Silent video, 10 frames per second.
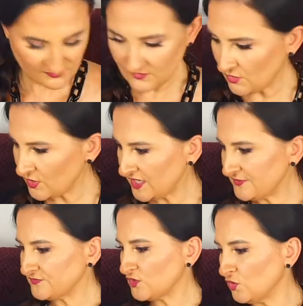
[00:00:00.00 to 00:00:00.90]
okay,
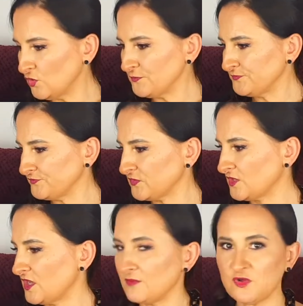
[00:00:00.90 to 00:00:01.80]
cool.
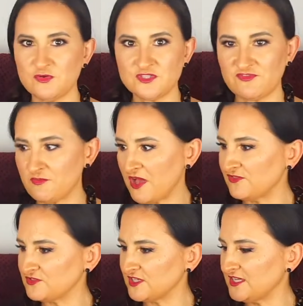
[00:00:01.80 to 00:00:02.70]
I'm going to have a
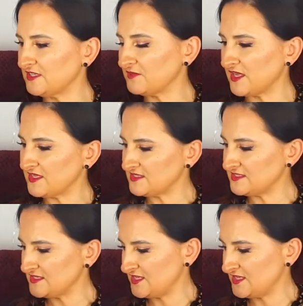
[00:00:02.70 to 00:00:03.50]
bath tonight, I guess.